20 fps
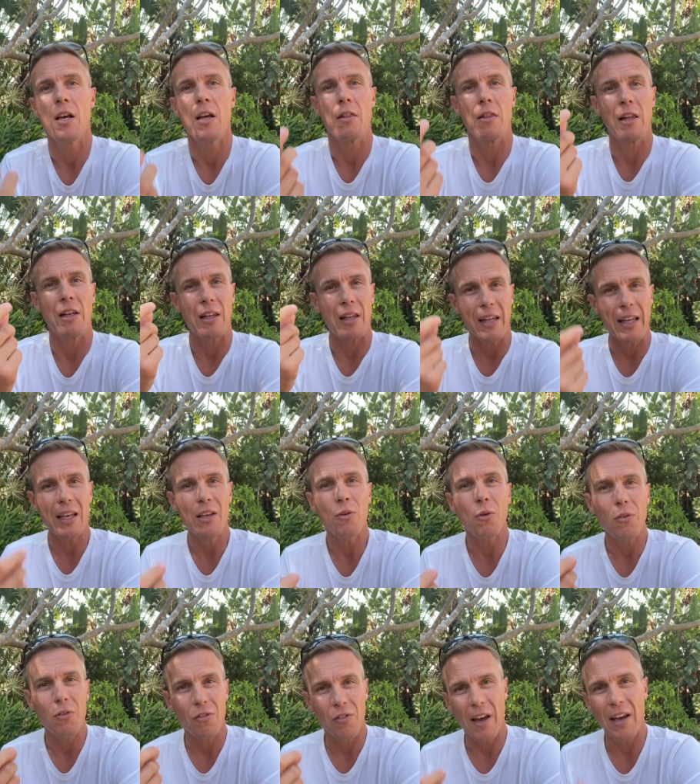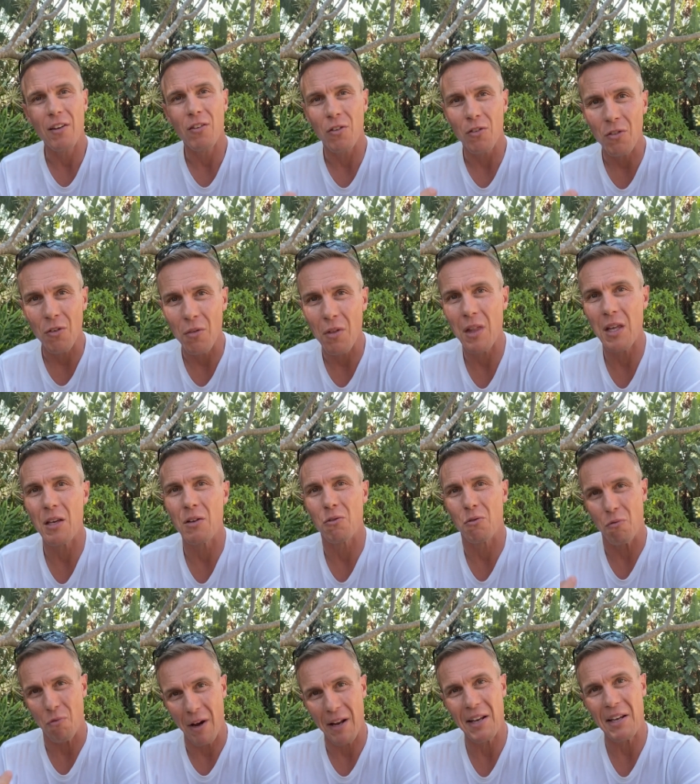the legal status of things
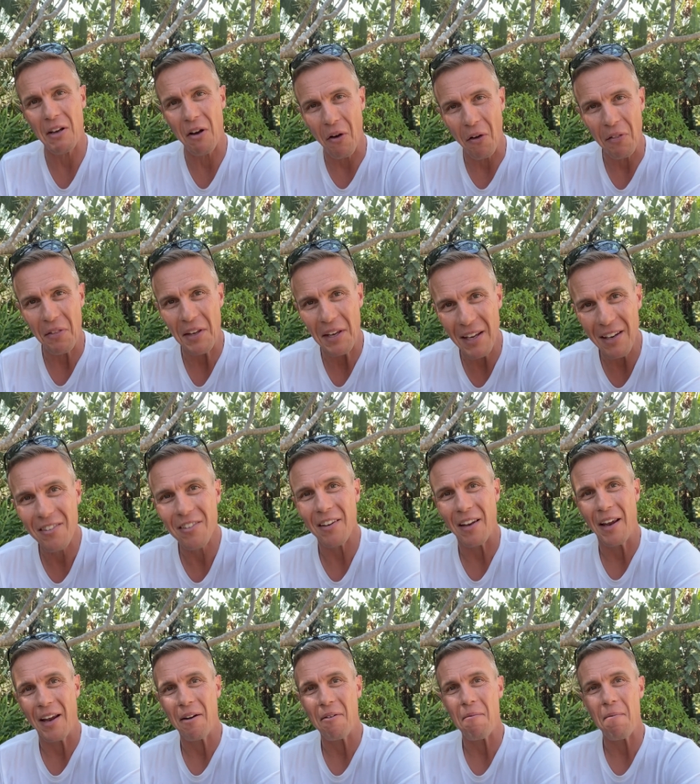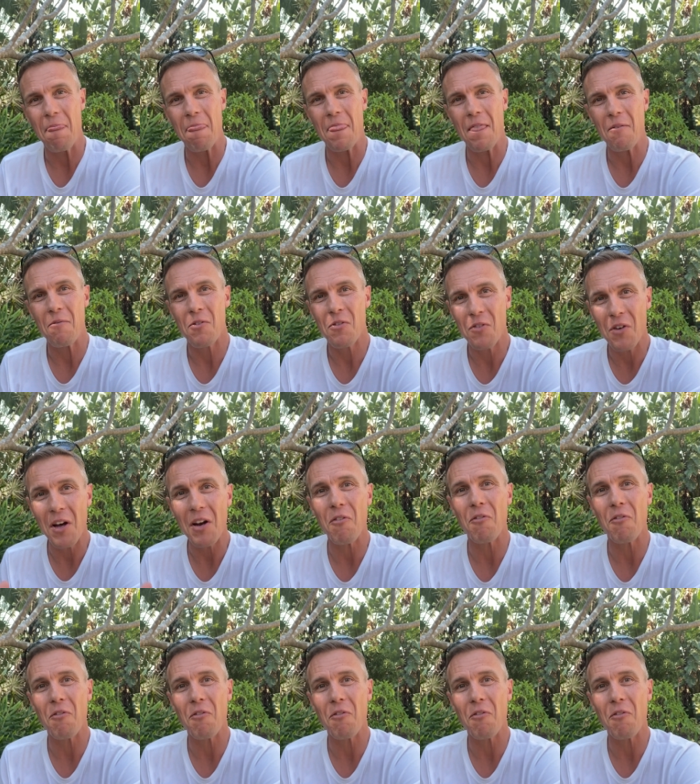running on the internet, we've got